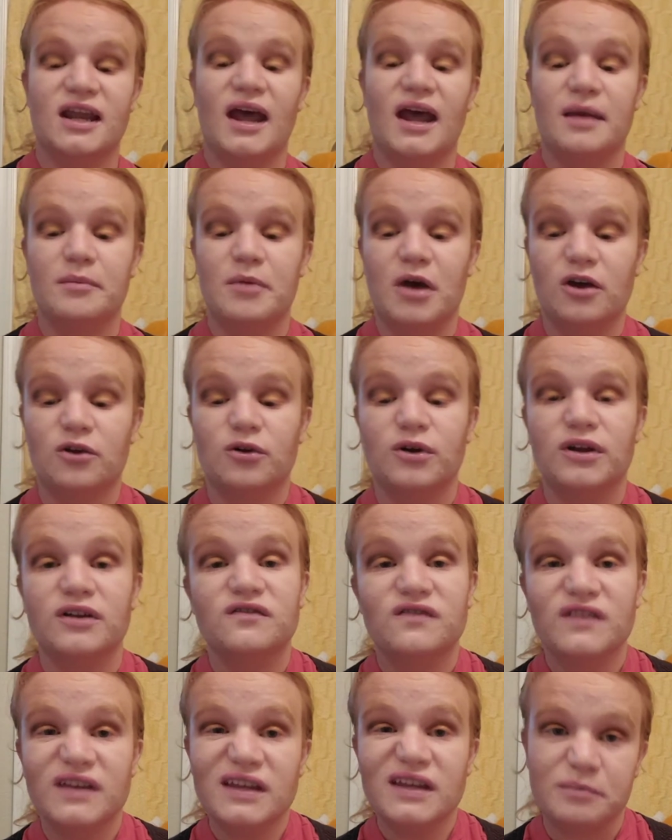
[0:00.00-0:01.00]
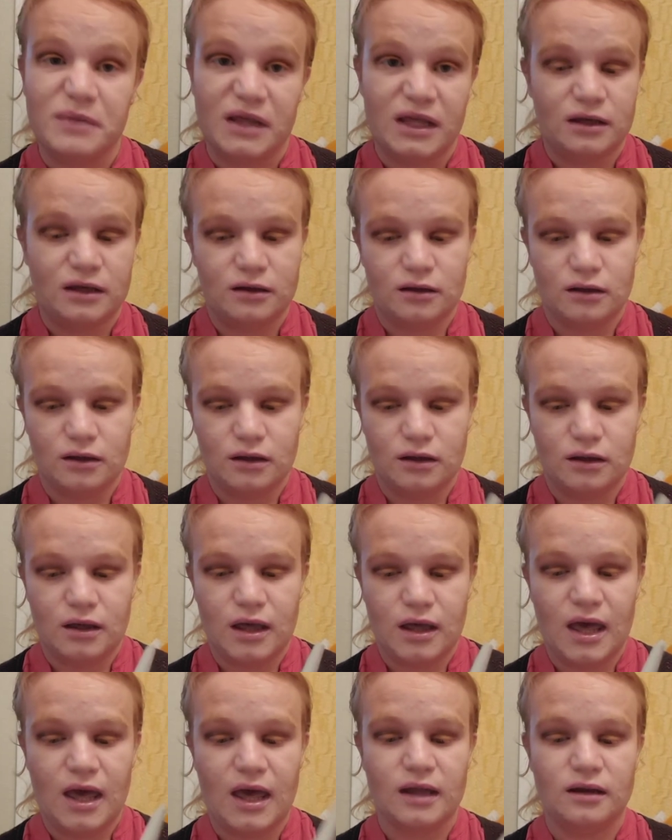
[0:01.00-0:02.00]
I am hungry, feed me.
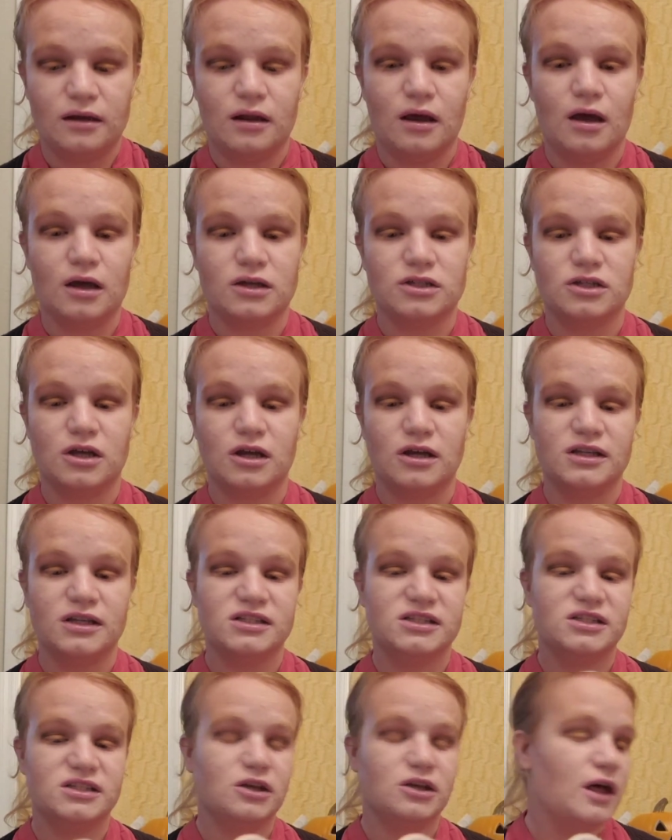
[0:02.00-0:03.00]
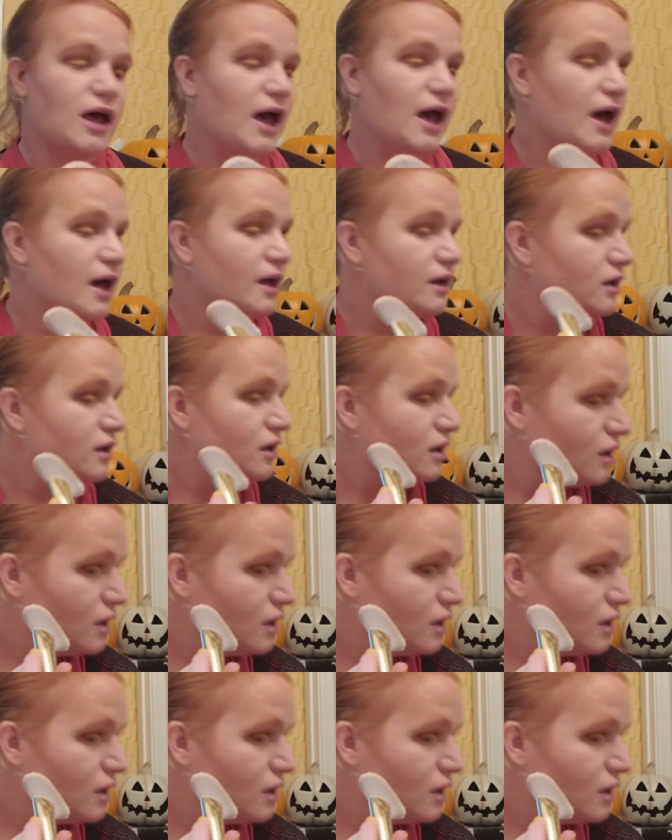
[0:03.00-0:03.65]
And Oksana still had